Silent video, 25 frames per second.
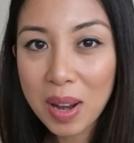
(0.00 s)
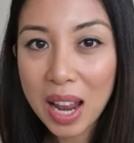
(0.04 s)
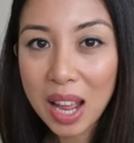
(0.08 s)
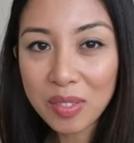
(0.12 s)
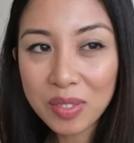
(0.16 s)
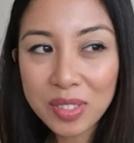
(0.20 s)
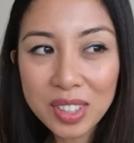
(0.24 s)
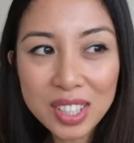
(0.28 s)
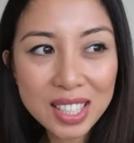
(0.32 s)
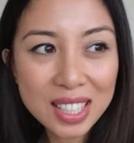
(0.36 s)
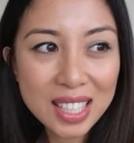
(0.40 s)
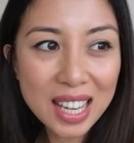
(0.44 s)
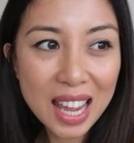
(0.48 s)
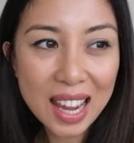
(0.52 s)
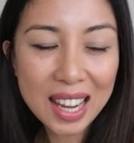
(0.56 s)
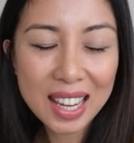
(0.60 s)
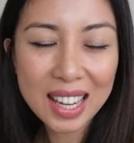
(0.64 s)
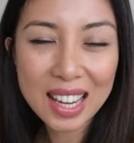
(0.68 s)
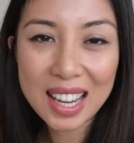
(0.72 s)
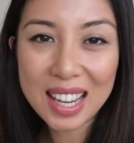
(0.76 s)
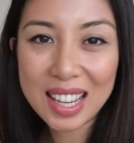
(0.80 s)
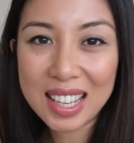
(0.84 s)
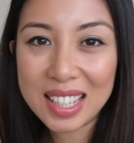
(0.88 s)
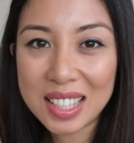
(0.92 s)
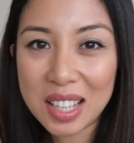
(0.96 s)
plan for
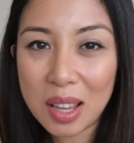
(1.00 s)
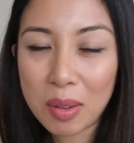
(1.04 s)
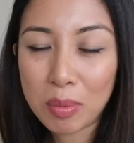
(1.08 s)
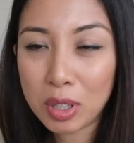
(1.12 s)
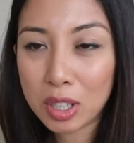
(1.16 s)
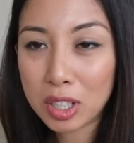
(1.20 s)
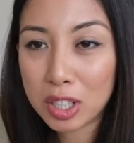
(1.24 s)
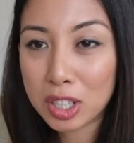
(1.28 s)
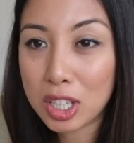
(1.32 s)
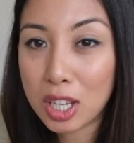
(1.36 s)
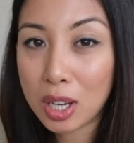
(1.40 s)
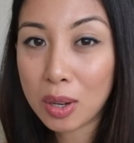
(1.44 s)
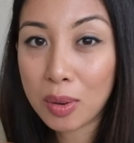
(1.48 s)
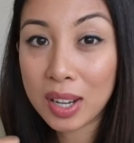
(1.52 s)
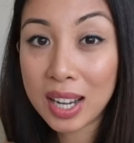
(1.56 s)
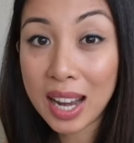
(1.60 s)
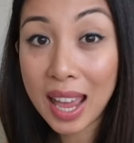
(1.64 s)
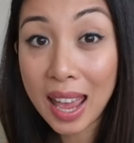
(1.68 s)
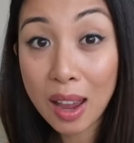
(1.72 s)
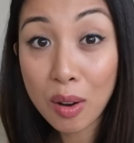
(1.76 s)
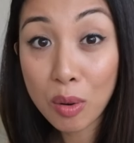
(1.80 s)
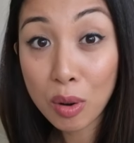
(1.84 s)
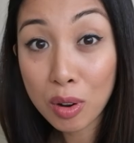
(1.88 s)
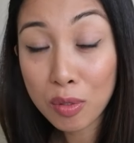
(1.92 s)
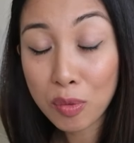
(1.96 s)
today is I'm gonna do an
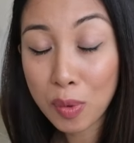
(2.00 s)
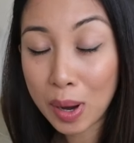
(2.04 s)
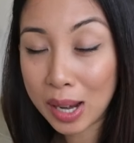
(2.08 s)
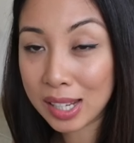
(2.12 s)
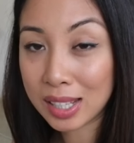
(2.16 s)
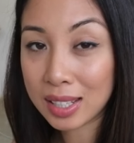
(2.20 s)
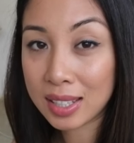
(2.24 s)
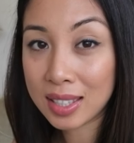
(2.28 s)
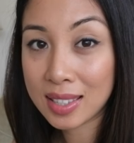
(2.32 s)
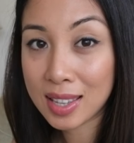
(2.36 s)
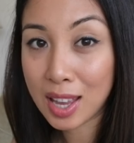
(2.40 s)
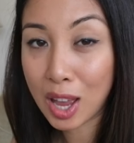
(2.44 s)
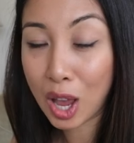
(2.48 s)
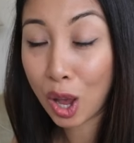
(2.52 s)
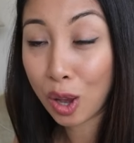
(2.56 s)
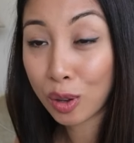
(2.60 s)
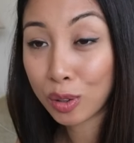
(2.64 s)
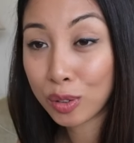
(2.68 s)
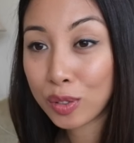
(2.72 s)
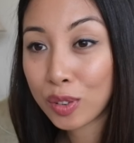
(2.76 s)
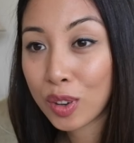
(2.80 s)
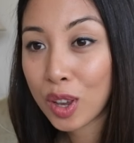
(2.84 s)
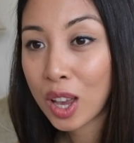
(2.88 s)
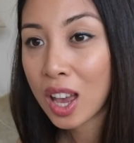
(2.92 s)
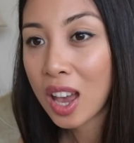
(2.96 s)
hour of wedding
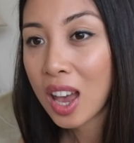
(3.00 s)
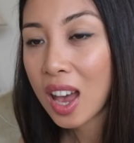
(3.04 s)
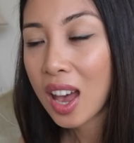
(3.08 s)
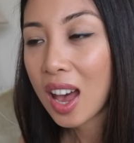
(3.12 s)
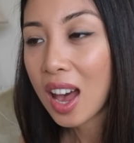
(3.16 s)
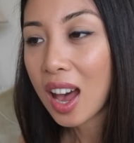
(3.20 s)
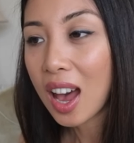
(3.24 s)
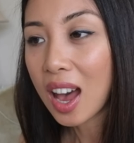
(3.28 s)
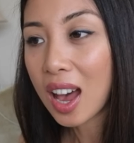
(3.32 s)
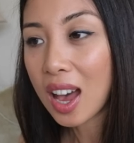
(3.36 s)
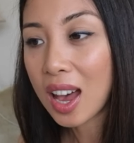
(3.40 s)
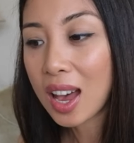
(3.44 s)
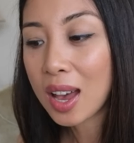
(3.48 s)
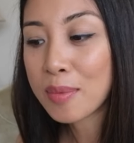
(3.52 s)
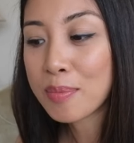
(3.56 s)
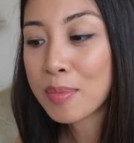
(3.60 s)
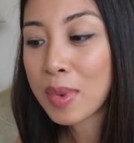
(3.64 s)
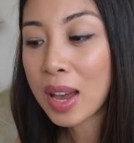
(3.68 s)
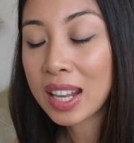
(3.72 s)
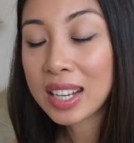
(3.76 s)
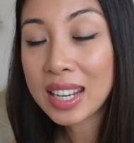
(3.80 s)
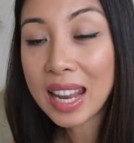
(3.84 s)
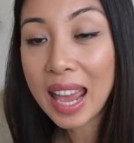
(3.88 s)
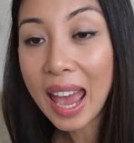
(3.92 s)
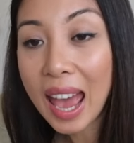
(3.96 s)
stuff,
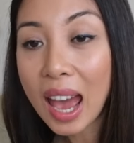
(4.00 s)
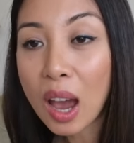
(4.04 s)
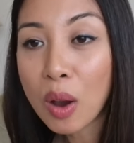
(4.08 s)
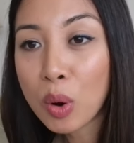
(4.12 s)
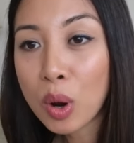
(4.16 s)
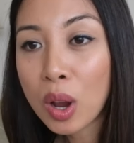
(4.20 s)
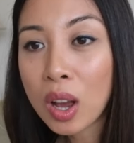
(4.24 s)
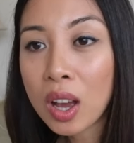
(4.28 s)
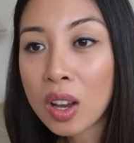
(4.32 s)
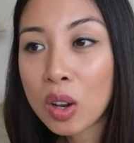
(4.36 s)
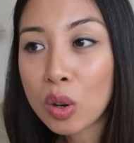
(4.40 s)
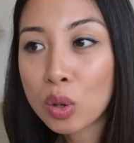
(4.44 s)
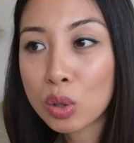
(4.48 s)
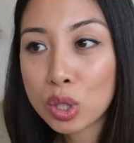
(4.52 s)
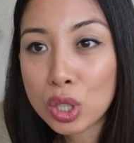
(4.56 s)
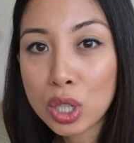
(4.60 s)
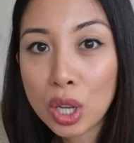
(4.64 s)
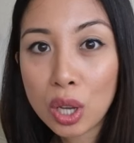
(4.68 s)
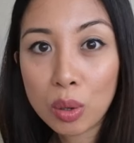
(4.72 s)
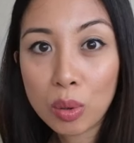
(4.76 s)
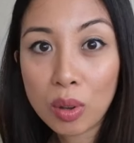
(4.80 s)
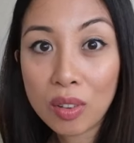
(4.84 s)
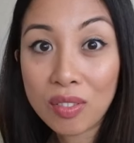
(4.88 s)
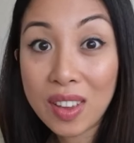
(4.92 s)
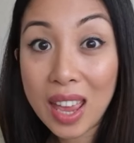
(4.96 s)
an hour or
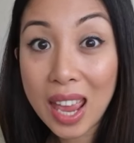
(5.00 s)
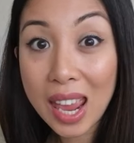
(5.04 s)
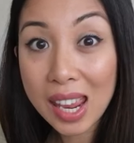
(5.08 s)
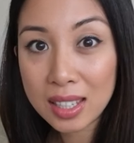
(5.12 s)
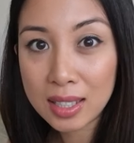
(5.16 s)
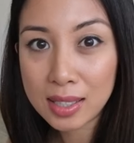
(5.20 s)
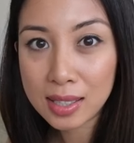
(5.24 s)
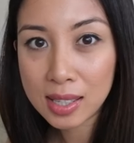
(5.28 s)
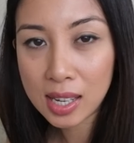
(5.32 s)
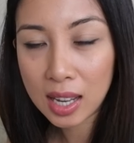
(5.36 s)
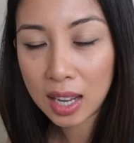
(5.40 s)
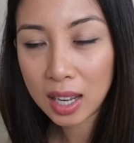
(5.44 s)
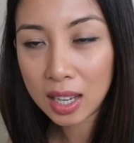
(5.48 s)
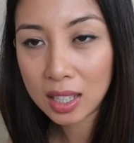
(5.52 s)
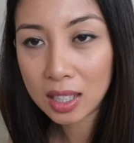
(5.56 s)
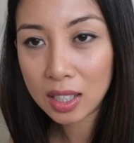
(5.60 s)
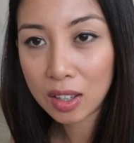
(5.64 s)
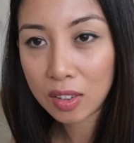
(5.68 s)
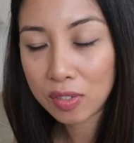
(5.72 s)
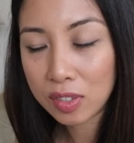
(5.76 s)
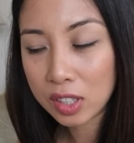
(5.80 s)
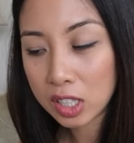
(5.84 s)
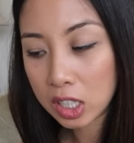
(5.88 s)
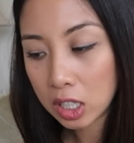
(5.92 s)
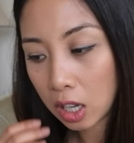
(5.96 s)
two of
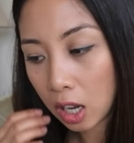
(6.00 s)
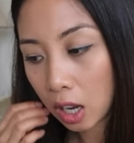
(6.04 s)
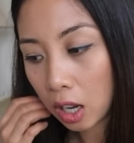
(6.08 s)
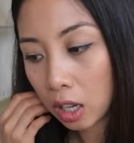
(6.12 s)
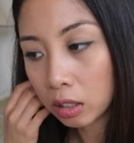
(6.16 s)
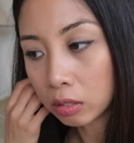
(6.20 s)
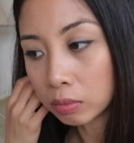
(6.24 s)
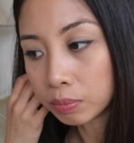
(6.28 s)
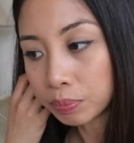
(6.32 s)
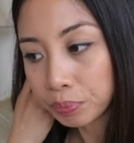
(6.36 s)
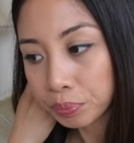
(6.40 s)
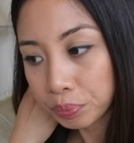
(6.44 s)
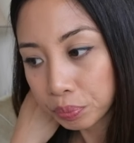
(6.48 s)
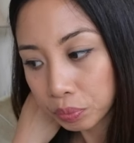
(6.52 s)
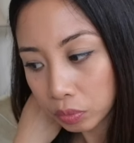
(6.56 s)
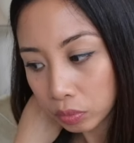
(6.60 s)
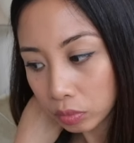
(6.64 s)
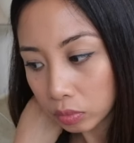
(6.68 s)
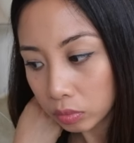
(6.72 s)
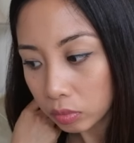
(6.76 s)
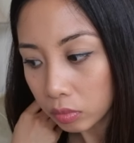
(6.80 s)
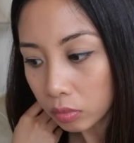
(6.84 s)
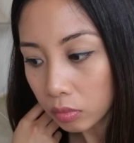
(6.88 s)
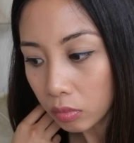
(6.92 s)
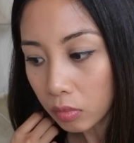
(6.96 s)
editing a video,
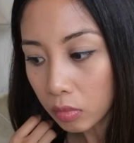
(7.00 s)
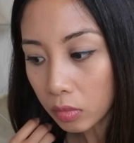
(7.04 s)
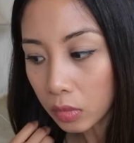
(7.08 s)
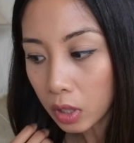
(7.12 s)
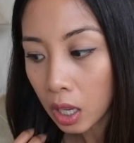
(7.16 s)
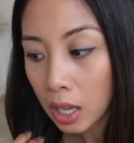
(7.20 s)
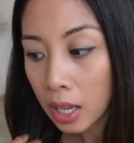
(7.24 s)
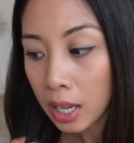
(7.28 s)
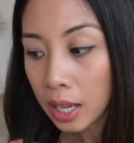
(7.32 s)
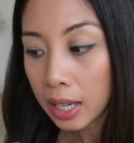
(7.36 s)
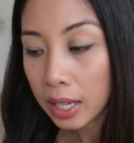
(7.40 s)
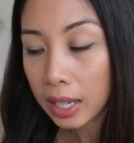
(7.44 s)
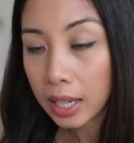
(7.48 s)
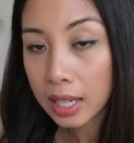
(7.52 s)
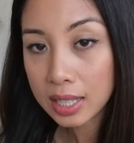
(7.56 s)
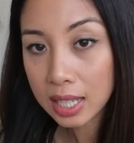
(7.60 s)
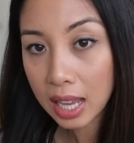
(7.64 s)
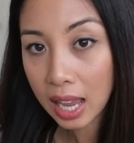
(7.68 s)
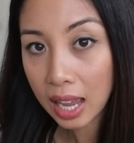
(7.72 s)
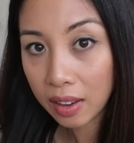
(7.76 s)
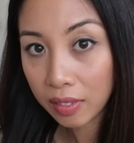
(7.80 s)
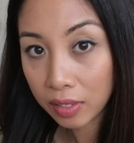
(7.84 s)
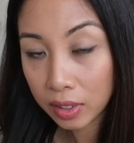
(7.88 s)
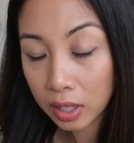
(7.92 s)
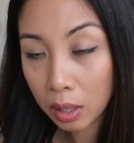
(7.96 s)
because
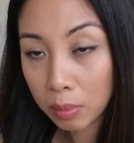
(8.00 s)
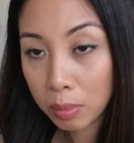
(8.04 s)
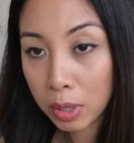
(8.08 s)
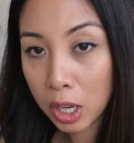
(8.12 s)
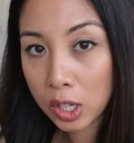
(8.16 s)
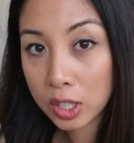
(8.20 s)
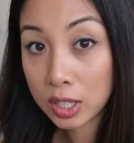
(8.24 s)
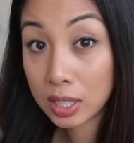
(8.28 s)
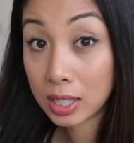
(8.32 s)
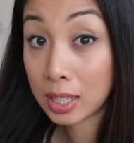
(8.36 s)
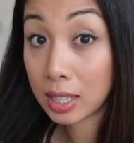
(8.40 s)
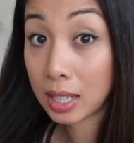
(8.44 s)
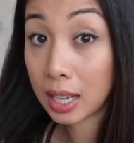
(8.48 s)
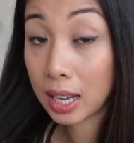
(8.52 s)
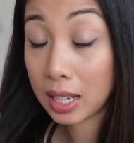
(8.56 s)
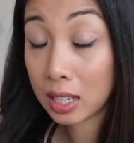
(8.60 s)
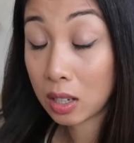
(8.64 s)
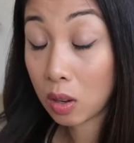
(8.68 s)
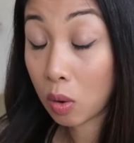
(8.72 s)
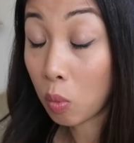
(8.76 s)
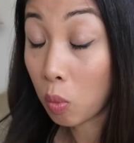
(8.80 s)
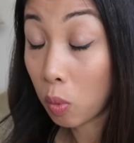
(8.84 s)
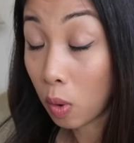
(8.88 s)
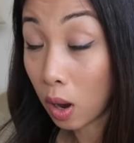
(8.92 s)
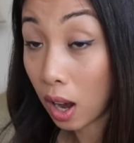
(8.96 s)
I haven't uploaded it
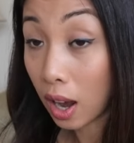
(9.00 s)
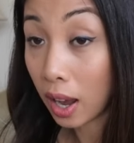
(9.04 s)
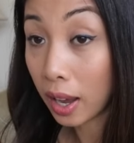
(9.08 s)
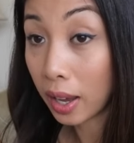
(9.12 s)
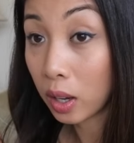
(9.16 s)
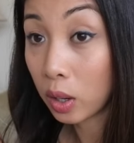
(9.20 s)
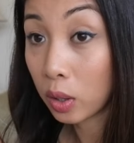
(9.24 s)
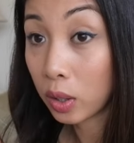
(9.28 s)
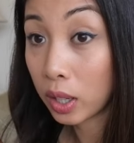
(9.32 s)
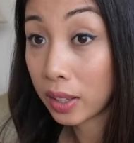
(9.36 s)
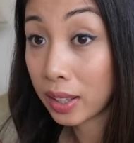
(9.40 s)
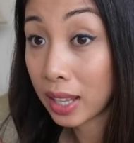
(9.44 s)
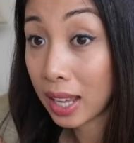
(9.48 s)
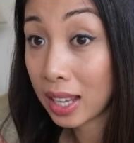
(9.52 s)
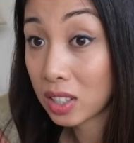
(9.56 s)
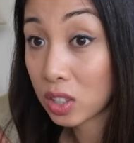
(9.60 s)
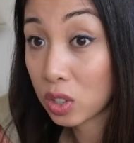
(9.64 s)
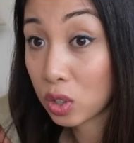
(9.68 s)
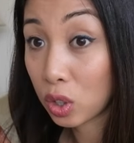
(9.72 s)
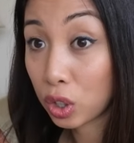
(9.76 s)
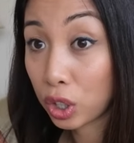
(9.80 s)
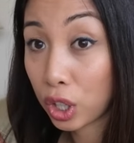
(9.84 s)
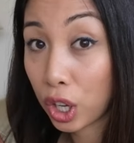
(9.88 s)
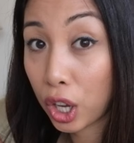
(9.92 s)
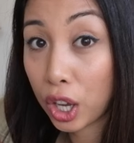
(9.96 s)
in a while and
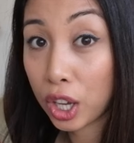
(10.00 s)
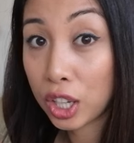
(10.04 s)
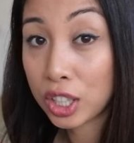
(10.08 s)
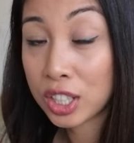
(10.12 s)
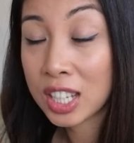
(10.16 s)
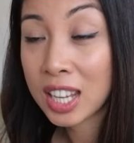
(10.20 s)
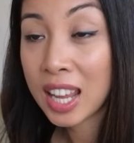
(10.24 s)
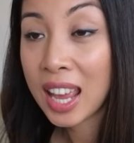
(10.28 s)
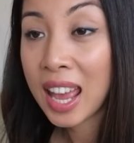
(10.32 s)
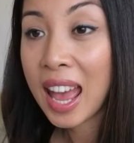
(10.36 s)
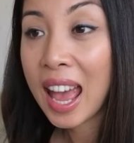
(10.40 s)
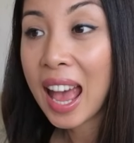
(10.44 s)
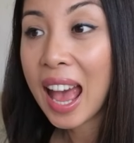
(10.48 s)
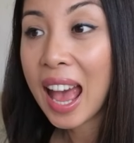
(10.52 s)
that's not good.